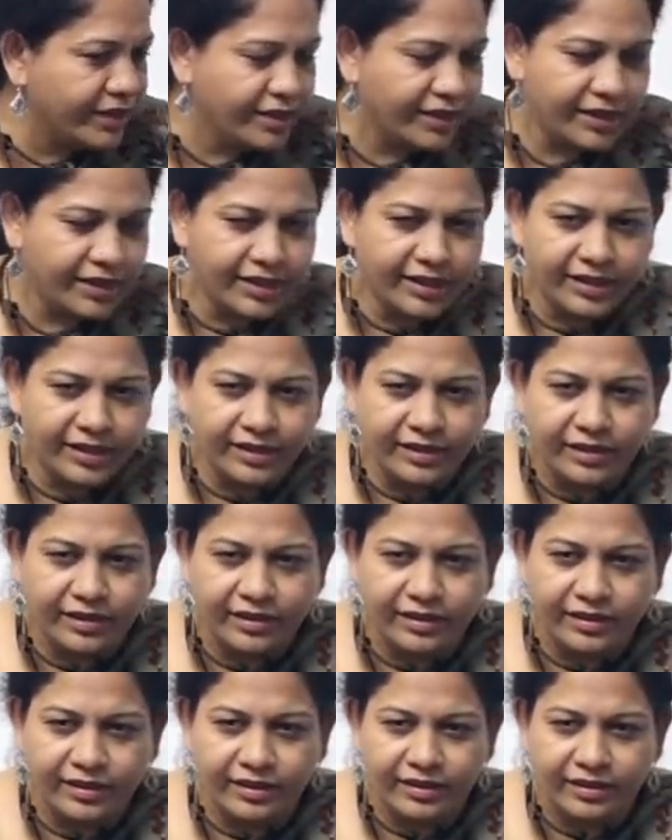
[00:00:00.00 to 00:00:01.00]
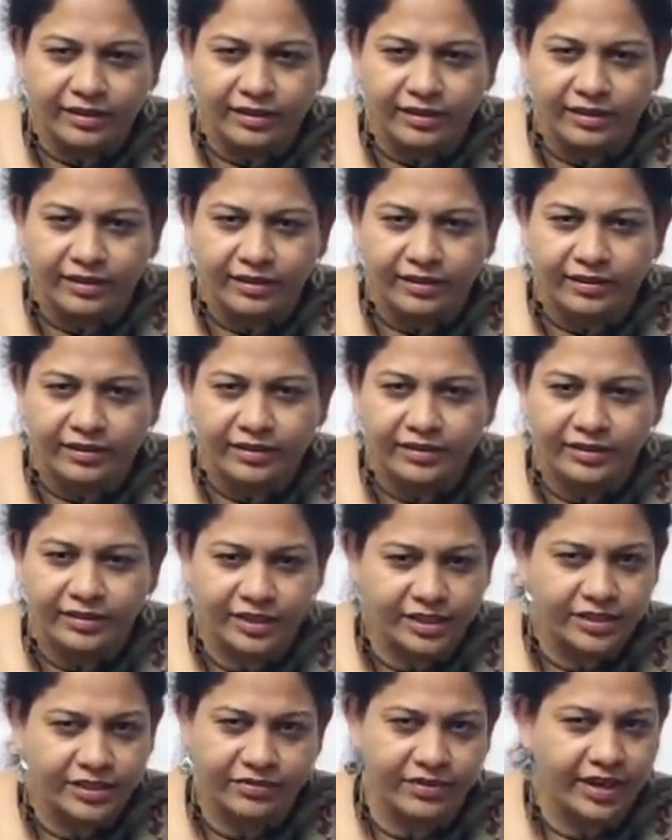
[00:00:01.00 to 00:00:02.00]
and uh,
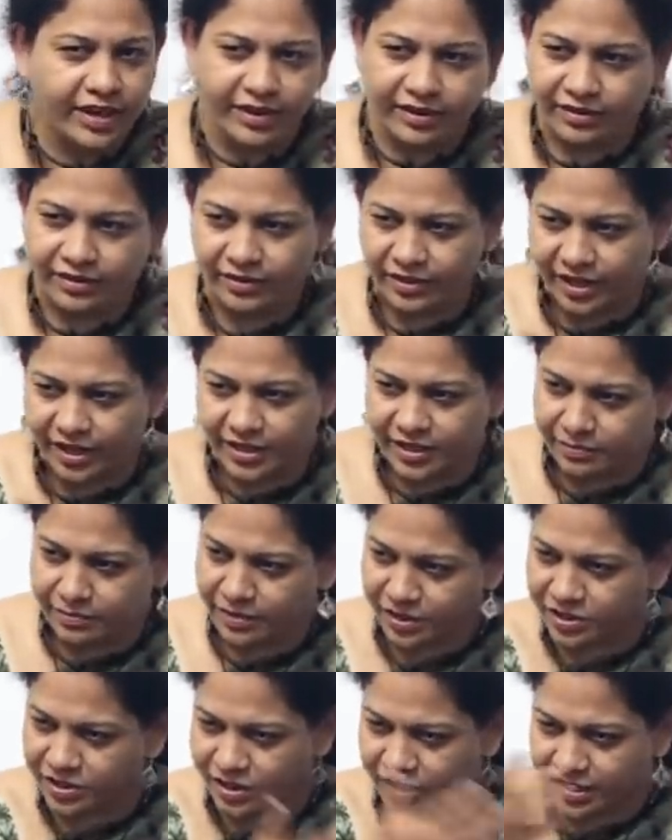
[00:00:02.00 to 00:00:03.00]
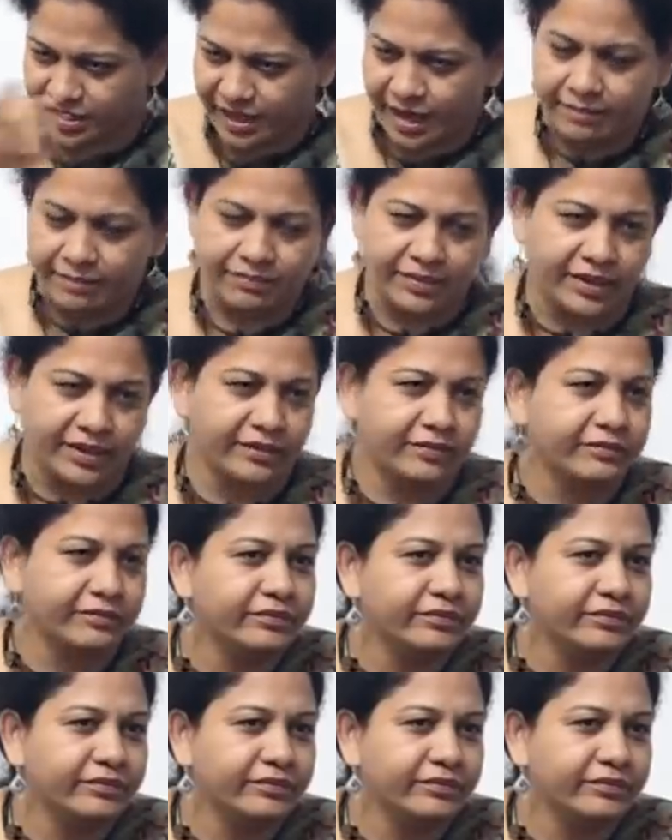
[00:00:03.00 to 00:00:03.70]
that's where you know race mixtures happen.